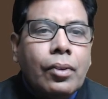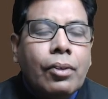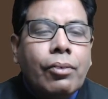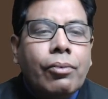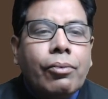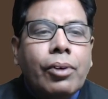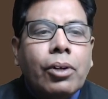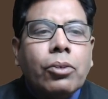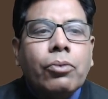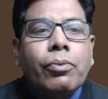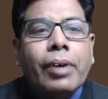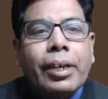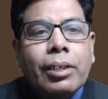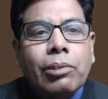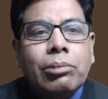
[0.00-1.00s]
we have to
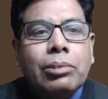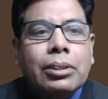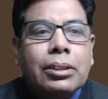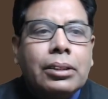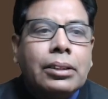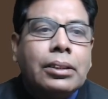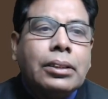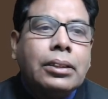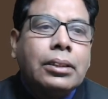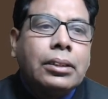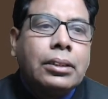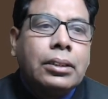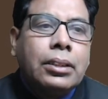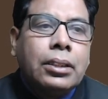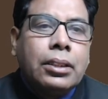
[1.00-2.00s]
find out the
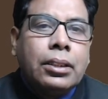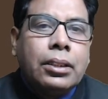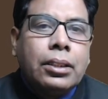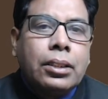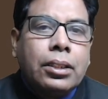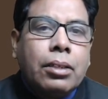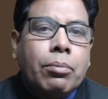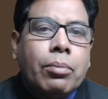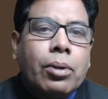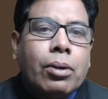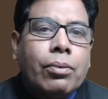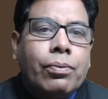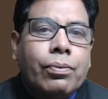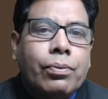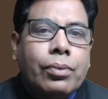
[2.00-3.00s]
number of
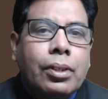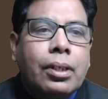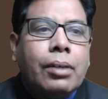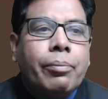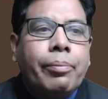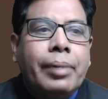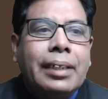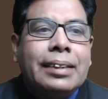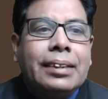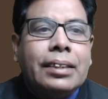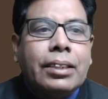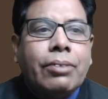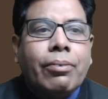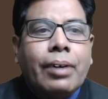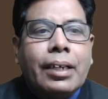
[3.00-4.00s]
bits
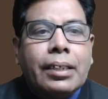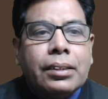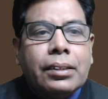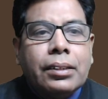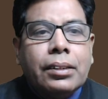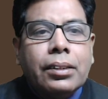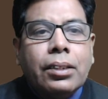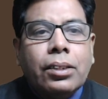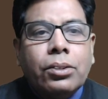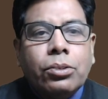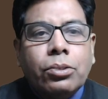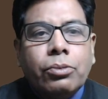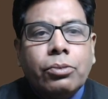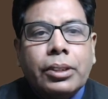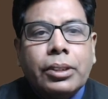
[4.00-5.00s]
required in control
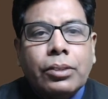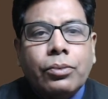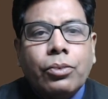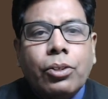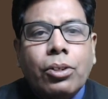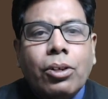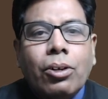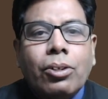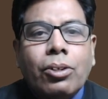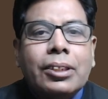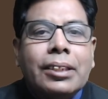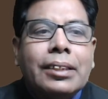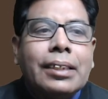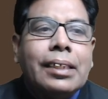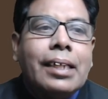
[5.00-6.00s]
word for
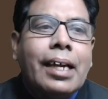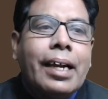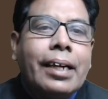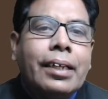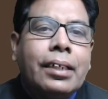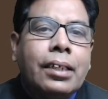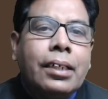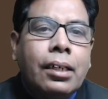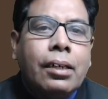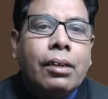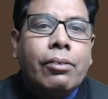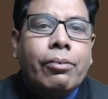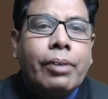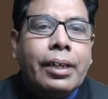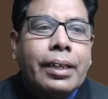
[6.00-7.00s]
horizontal and
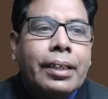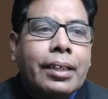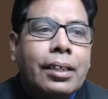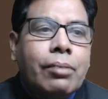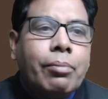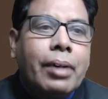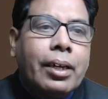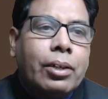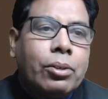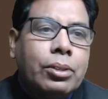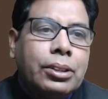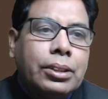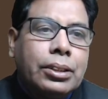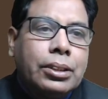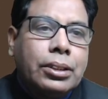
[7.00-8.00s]
vertical micro
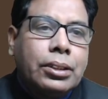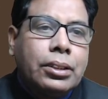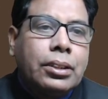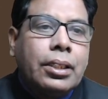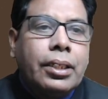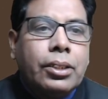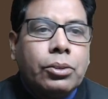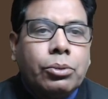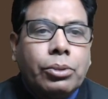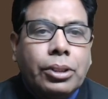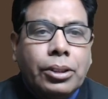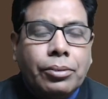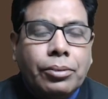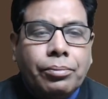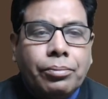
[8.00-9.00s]
instruction encoding.
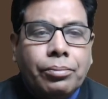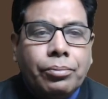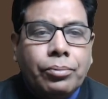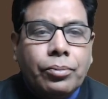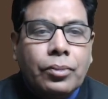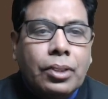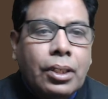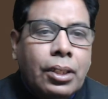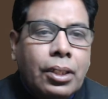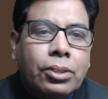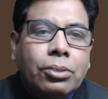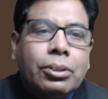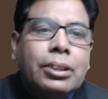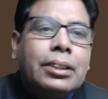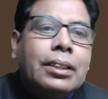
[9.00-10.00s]
So
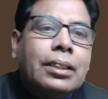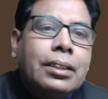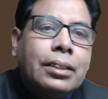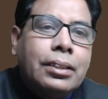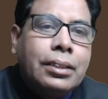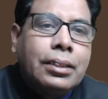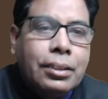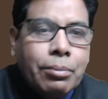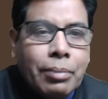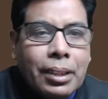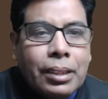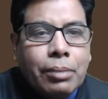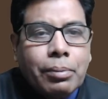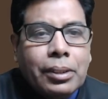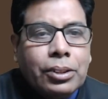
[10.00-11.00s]
here this is a
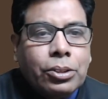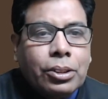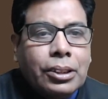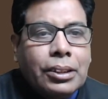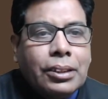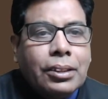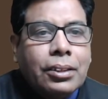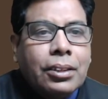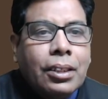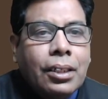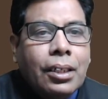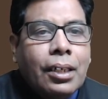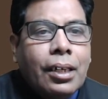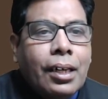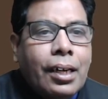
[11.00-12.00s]
multiple choice
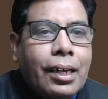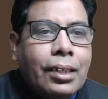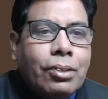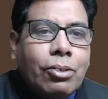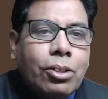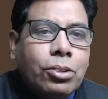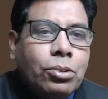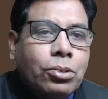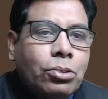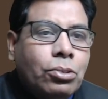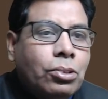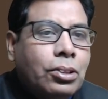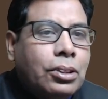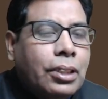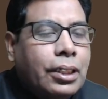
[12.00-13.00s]
and you have to
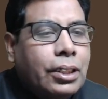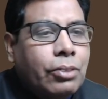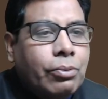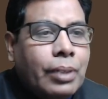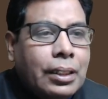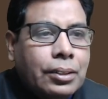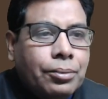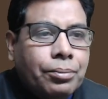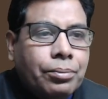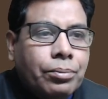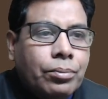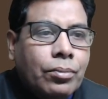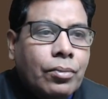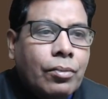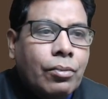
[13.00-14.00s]
choose any one
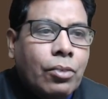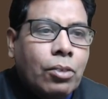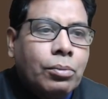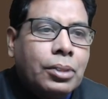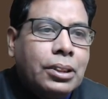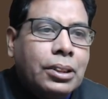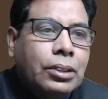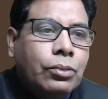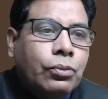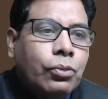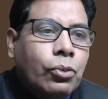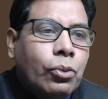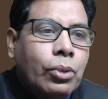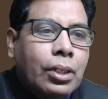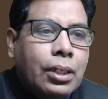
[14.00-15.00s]
from these
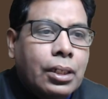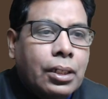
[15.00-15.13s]
four.